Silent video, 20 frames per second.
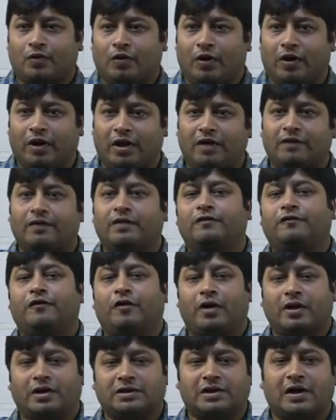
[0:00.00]
or even
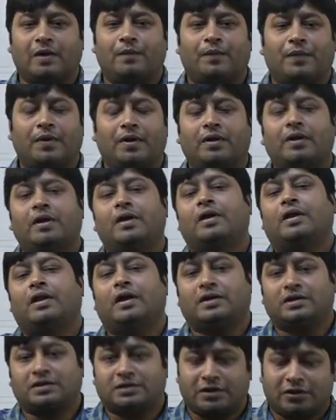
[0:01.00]
for example,
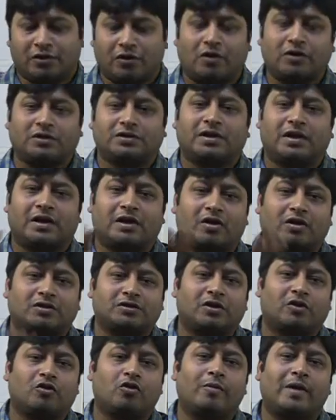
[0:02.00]
let us say, don't say across
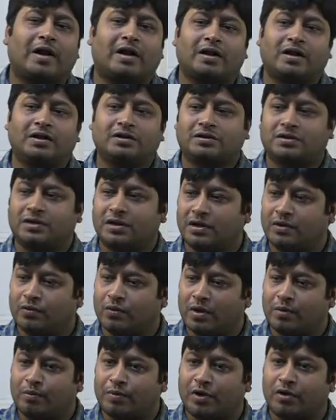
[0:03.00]
the globe, at least in
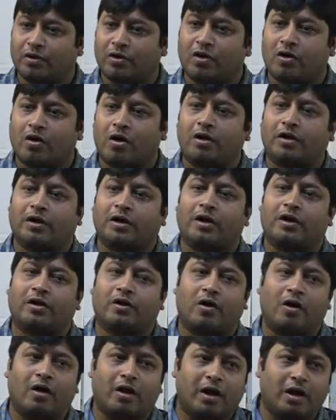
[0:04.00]
one particular continent
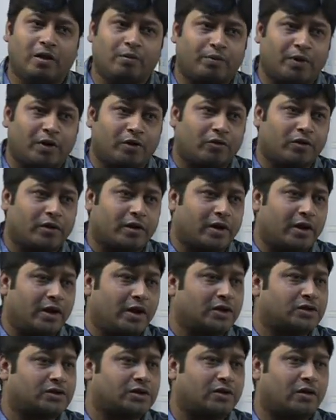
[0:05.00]
or in particular
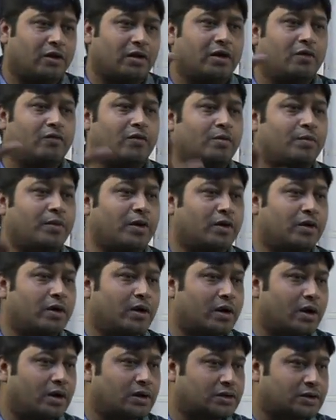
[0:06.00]
religion or in one particular
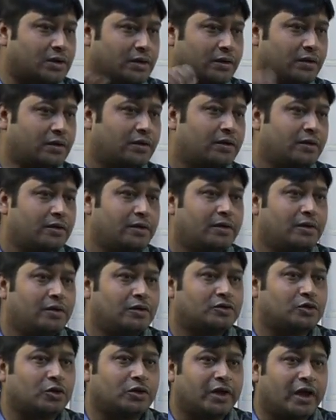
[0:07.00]
culture.
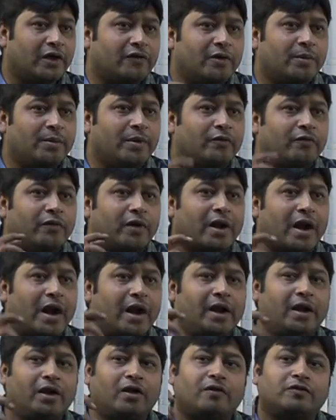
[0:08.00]
So there will be
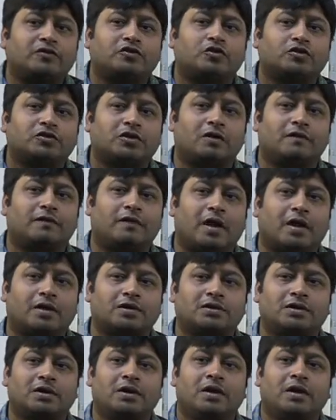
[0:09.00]
variety of social
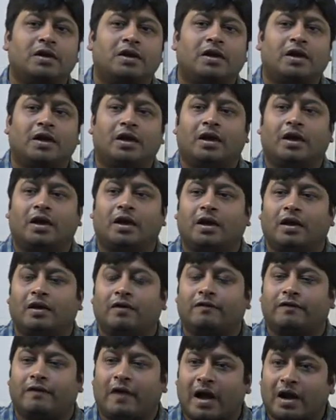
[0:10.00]
facts.
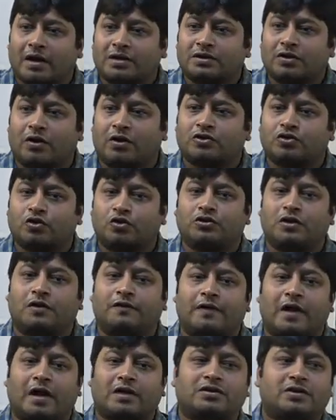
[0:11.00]
Facts or social
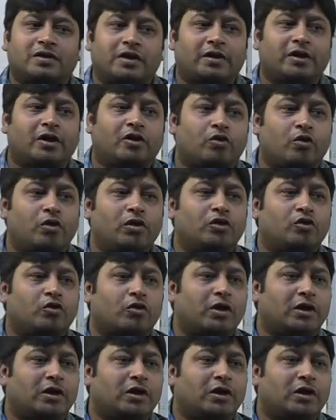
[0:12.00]
facts related to Hindu